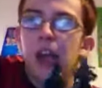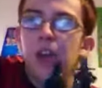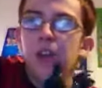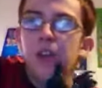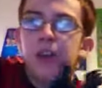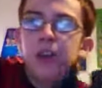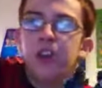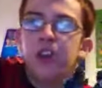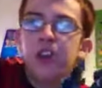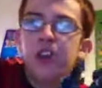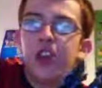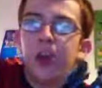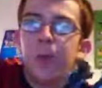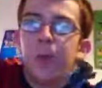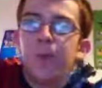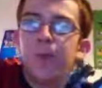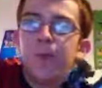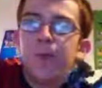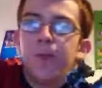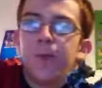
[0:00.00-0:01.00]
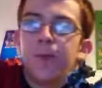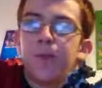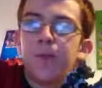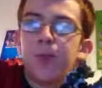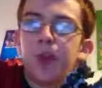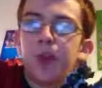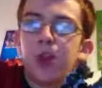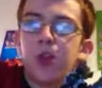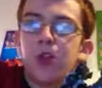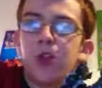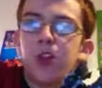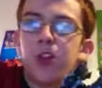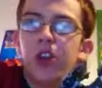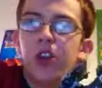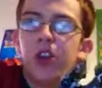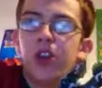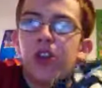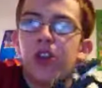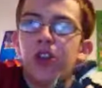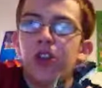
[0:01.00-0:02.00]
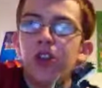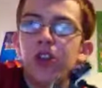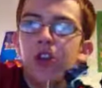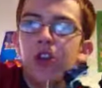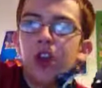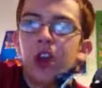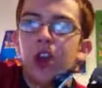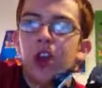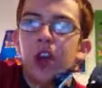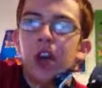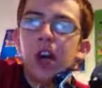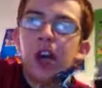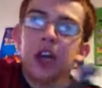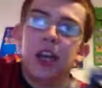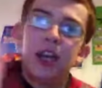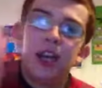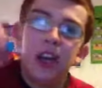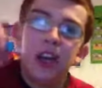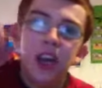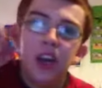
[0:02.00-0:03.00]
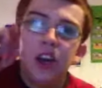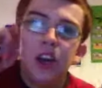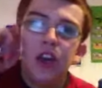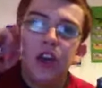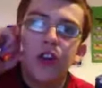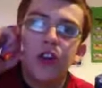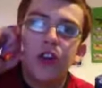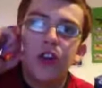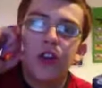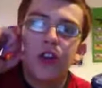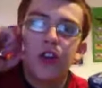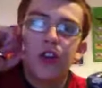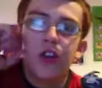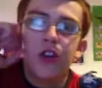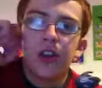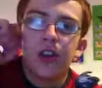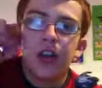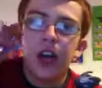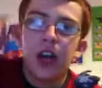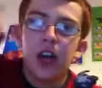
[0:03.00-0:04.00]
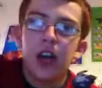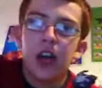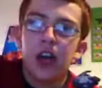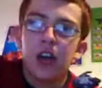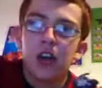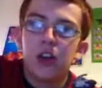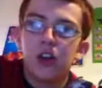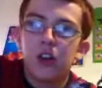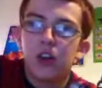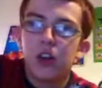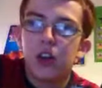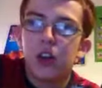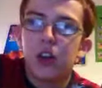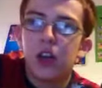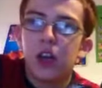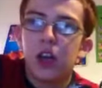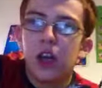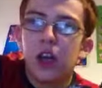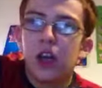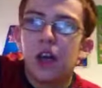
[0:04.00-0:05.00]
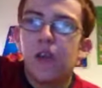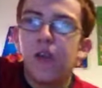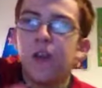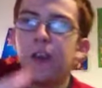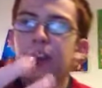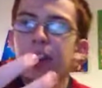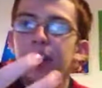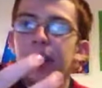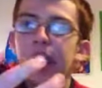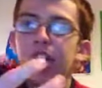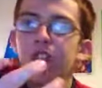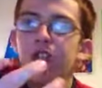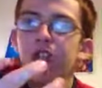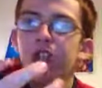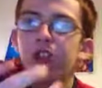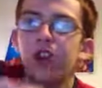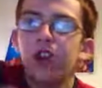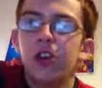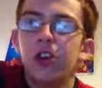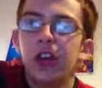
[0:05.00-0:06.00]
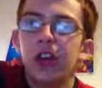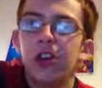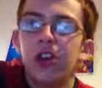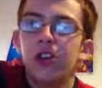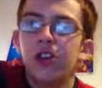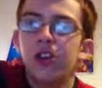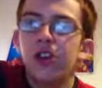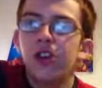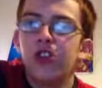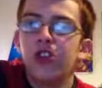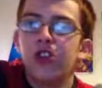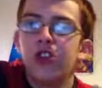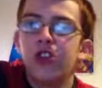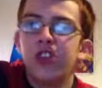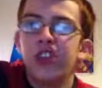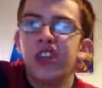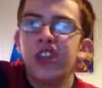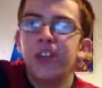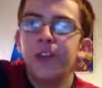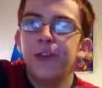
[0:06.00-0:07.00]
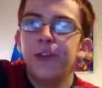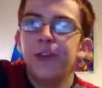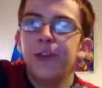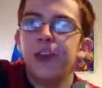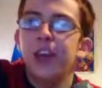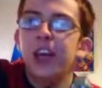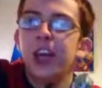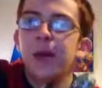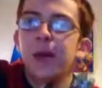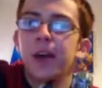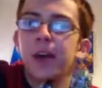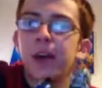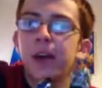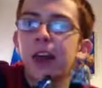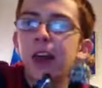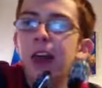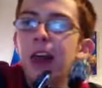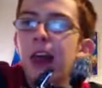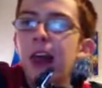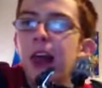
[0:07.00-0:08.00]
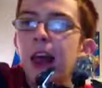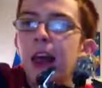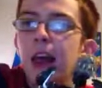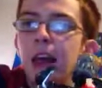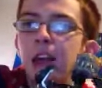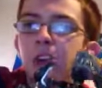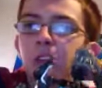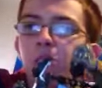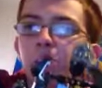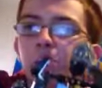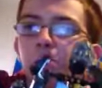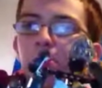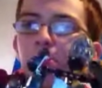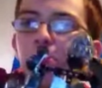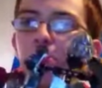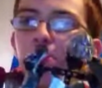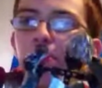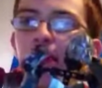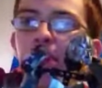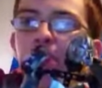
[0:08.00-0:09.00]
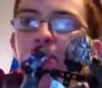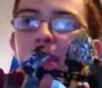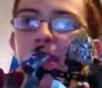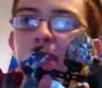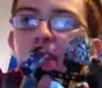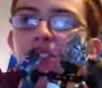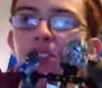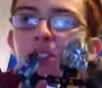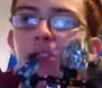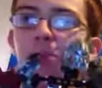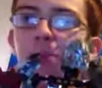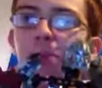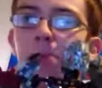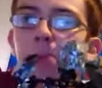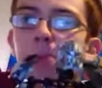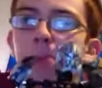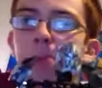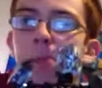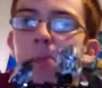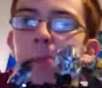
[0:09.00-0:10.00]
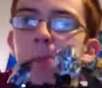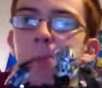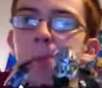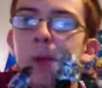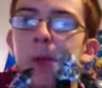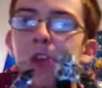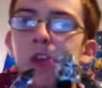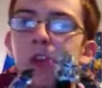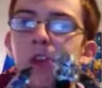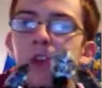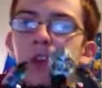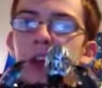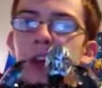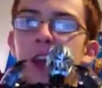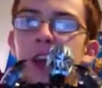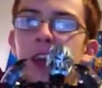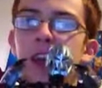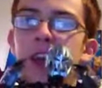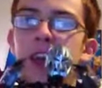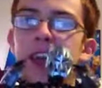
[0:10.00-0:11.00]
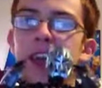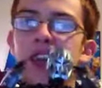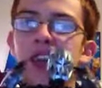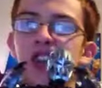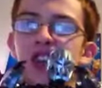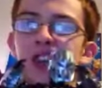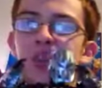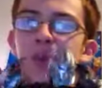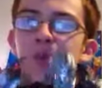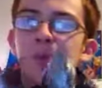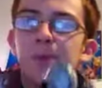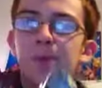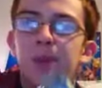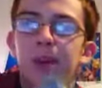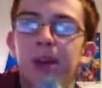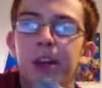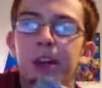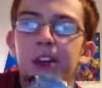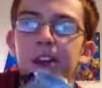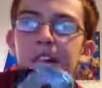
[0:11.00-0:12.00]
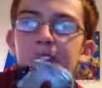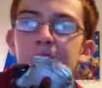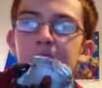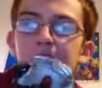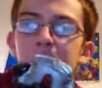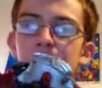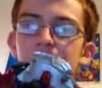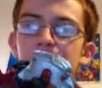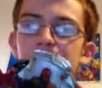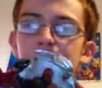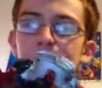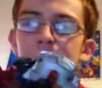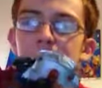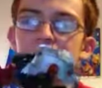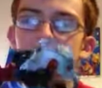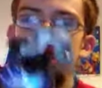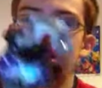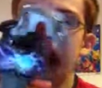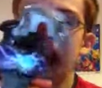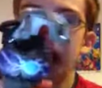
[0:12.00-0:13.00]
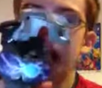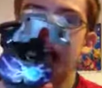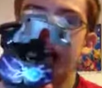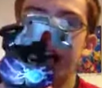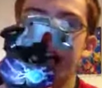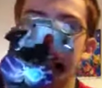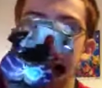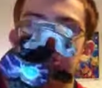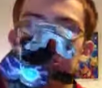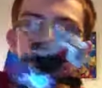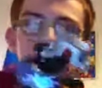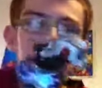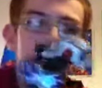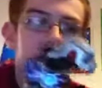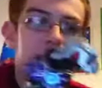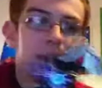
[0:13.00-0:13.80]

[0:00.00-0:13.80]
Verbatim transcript: manchita crystals on the ears, uh, fingernails, toenails, teeth, you name it. And his main weakness is petrified light, because that can neutralize him.